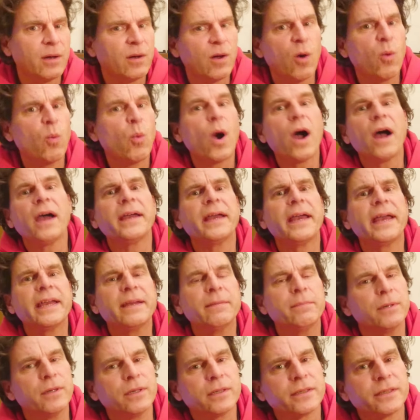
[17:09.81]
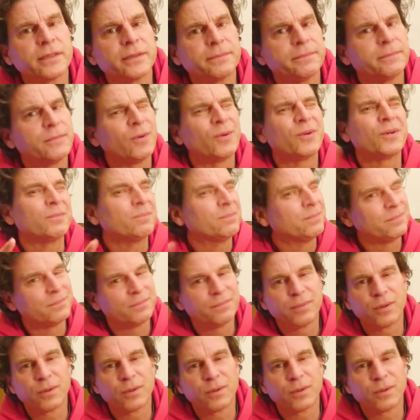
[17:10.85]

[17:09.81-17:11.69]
a YA book, or